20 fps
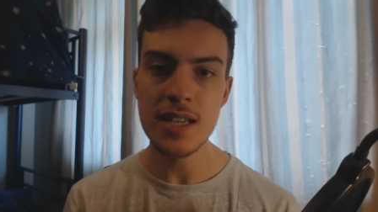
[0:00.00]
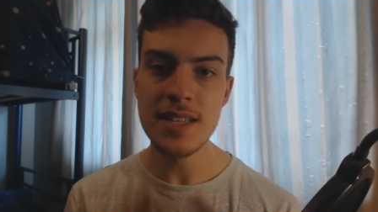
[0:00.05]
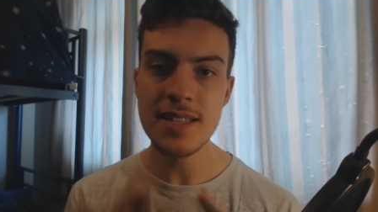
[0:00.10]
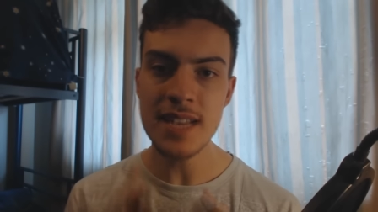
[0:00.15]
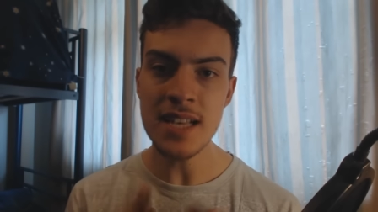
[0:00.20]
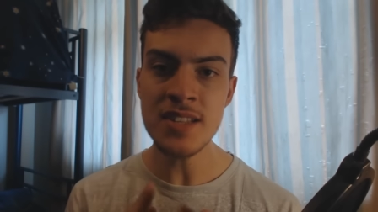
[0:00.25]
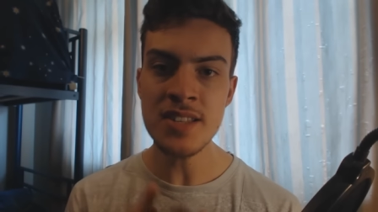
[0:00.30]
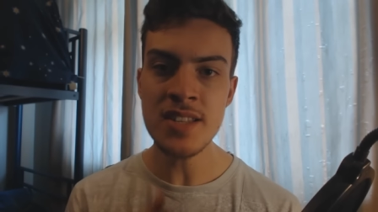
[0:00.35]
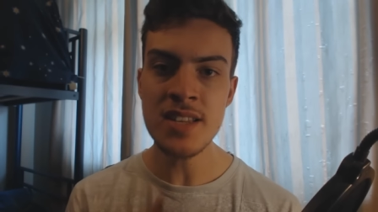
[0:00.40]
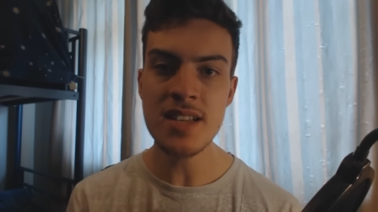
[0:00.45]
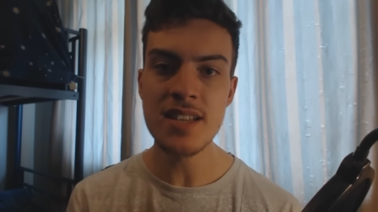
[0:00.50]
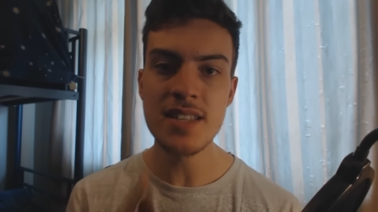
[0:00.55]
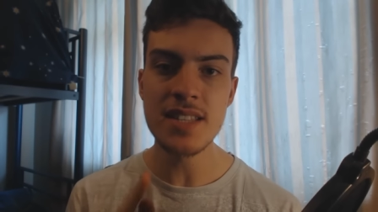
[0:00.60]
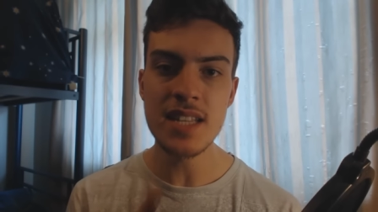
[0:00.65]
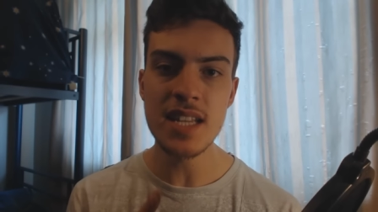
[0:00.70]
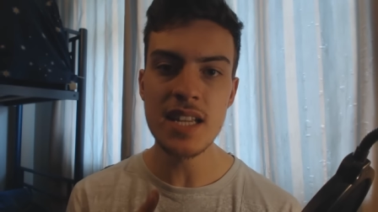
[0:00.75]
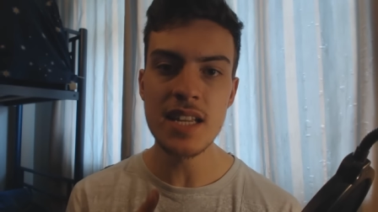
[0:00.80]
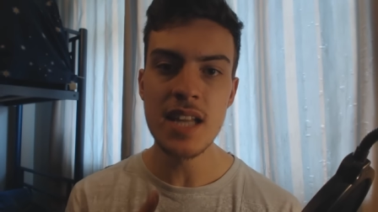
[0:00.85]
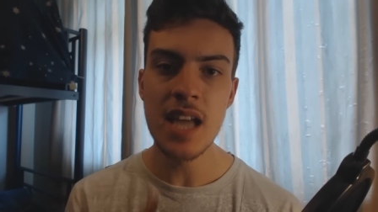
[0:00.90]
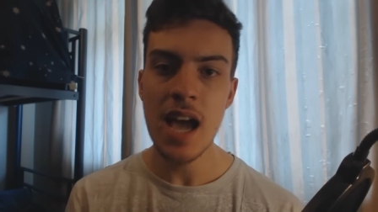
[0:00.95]
He says he has
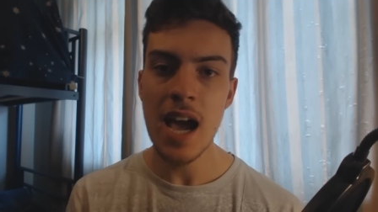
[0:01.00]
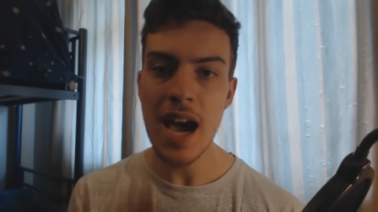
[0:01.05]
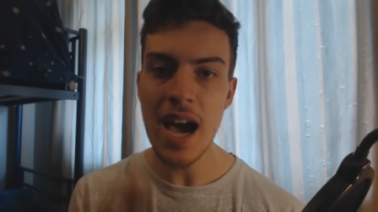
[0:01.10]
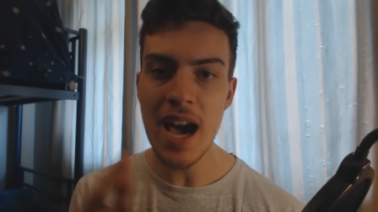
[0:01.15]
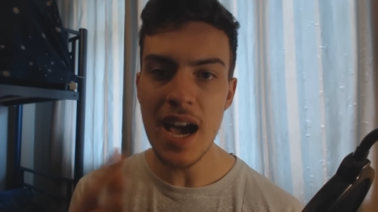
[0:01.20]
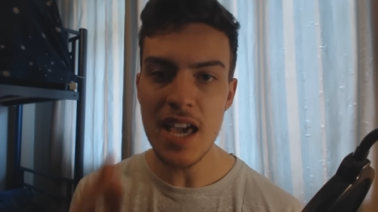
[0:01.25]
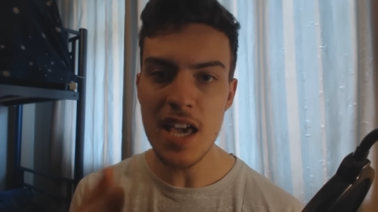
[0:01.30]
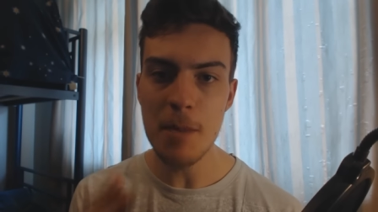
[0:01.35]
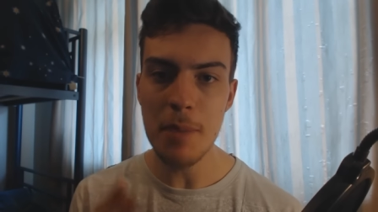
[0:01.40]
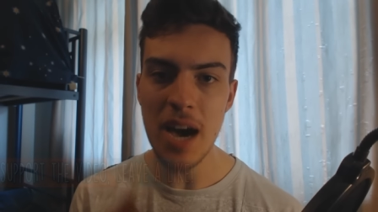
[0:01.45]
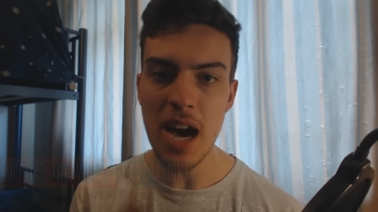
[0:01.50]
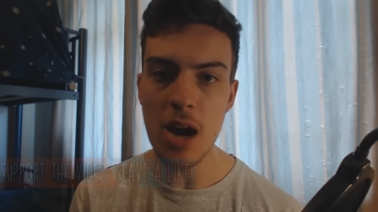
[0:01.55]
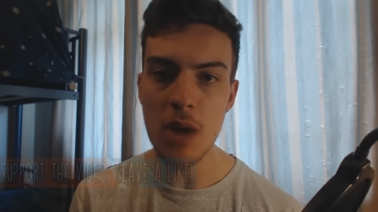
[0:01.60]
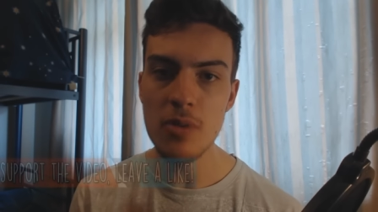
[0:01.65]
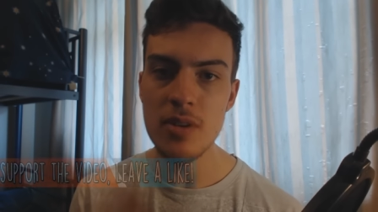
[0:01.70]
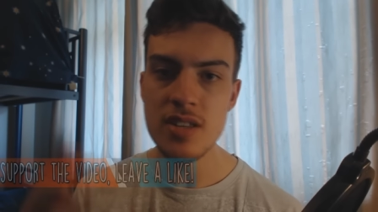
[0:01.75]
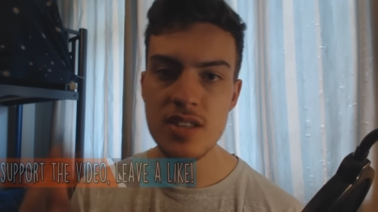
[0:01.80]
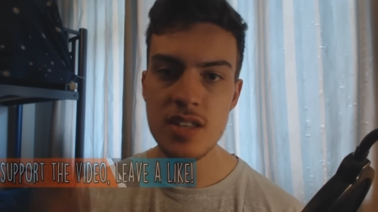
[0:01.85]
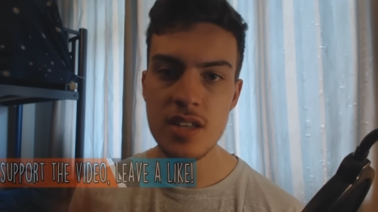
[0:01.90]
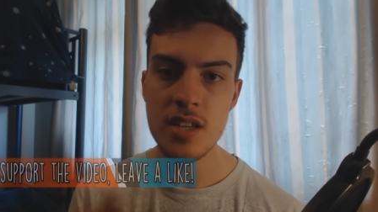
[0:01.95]
seen higher
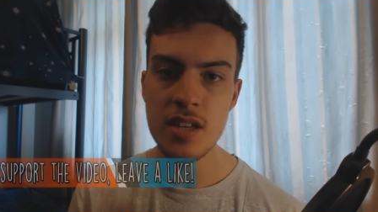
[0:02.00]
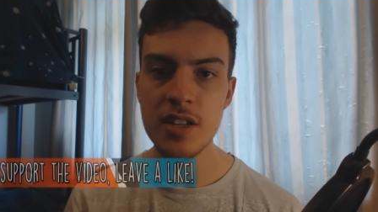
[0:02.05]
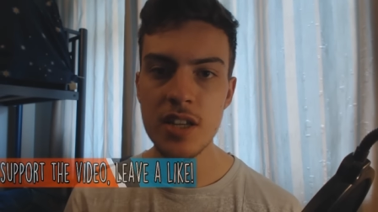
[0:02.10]
powers.